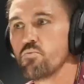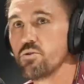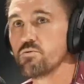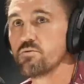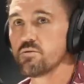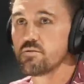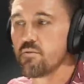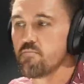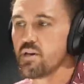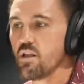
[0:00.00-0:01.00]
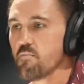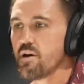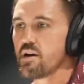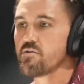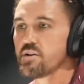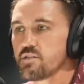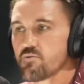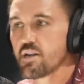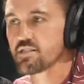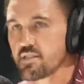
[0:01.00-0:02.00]
will be a lot better at
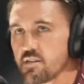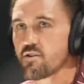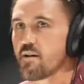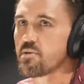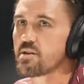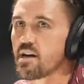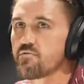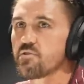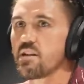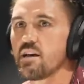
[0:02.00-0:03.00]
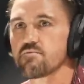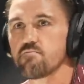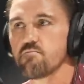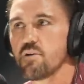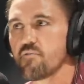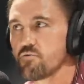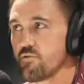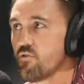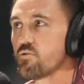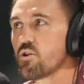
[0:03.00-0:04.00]
his wrestling and grappling after the last after
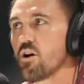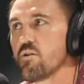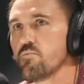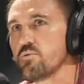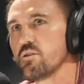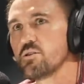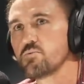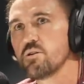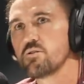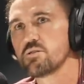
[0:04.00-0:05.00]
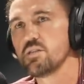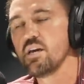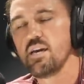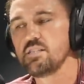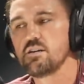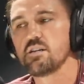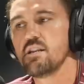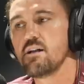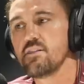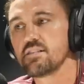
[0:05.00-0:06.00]
he fought Tyron Woodley as well. Yeah. he's got a
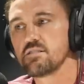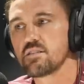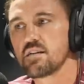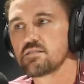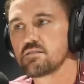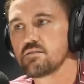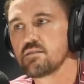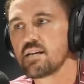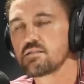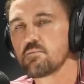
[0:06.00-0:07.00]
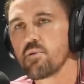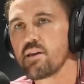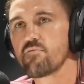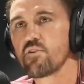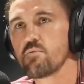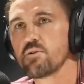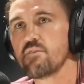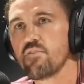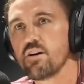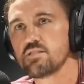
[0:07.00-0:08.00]
name, and that's it. That's that's the plan for anyone
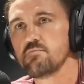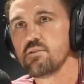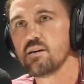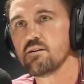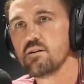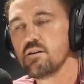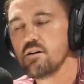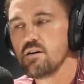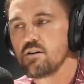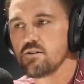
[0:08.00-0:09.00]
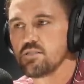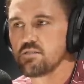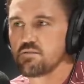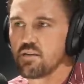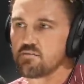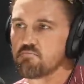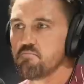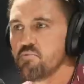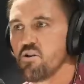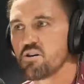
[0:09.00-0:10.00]
that fights him now, because he's he
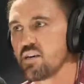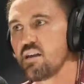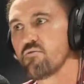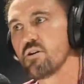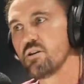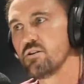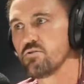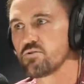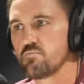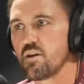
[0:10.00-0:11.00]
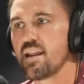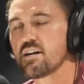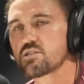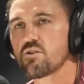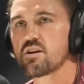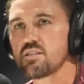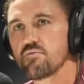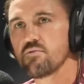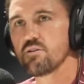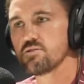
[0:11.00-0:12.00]
knocks out everyone else and, and outstrikes
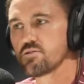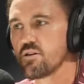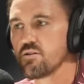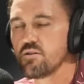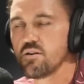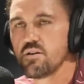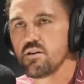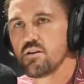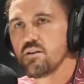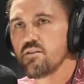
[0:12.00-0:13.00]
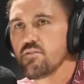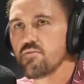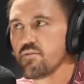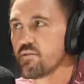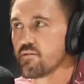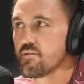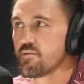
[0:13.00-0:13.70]
everyone. So, you, you